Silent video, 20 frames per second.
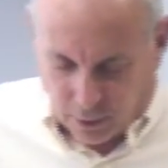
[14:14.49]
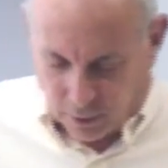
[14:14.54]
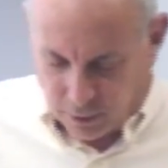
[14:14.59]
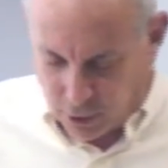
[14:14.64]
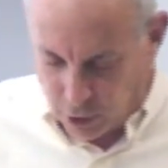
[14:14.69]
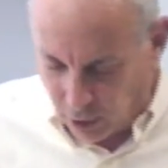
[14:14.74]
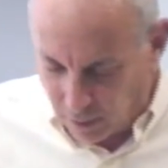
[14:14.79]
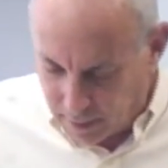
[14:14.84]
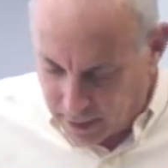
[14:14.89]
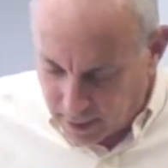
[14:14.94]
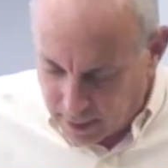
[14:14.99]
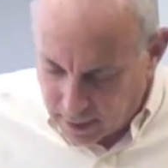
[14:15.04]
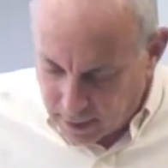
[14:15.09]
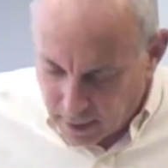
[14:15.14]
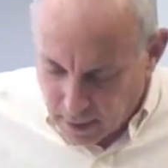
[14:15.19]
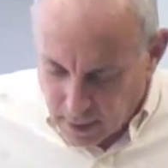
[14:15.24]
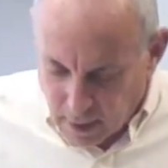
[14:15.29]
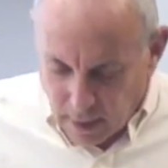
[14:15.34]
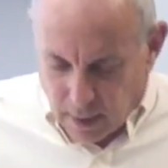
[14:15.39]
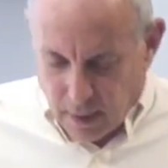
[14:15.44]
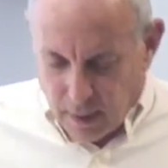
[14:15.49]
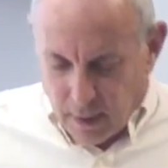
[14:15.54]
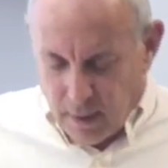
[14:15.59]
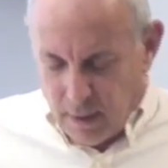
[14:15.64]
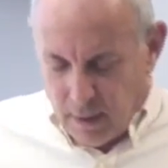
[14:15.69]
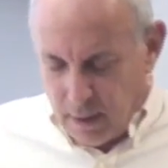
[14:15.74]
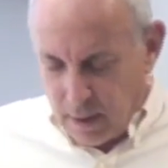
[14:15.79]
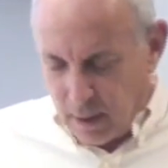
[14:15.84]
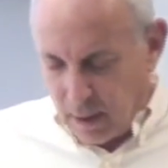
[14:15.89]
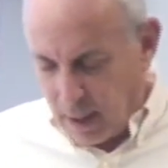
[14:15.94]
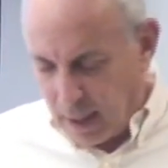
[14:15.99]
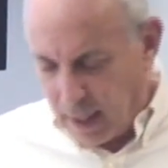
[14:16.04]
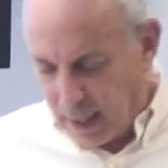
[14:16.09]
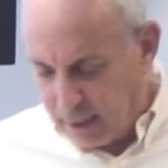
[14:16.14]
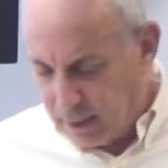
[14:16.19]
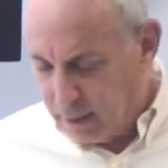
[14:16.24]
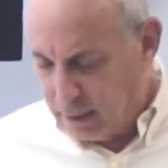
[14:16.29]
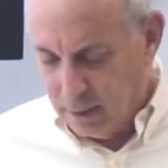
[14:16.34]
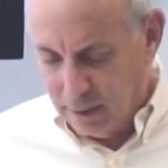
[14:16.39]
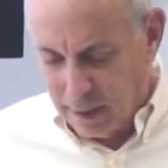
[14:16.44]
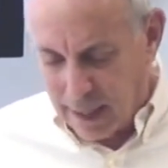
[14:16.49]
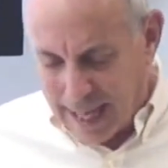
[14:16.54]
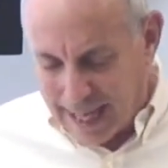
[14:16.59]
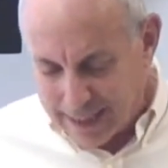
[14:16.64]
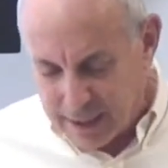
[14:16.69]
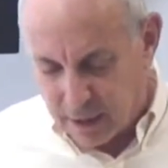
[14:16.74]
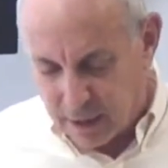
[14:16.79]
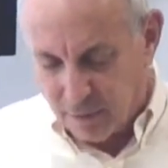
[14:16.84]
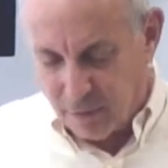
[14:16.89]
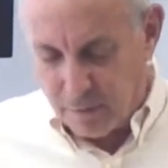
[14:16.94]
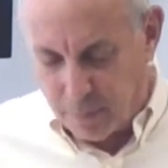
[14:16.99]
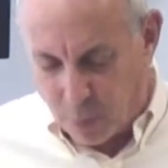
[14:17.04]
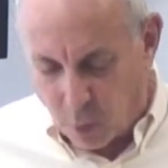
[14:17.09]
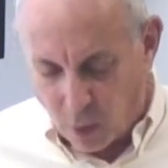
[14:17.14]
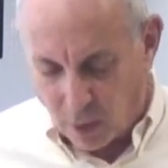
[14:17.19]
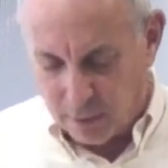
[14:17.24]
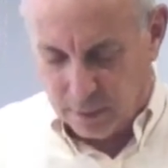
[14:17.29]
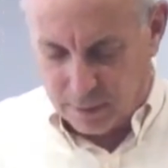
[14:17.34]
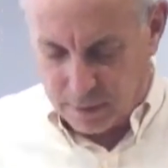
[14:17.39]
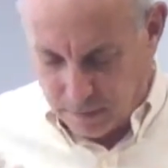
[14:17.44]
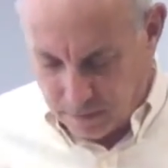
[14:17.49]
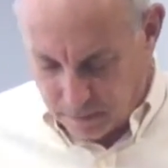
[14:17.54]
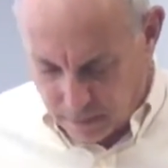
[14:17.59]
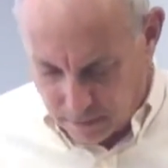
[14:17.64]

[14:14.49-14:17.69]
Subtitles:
or Germany, and lots of important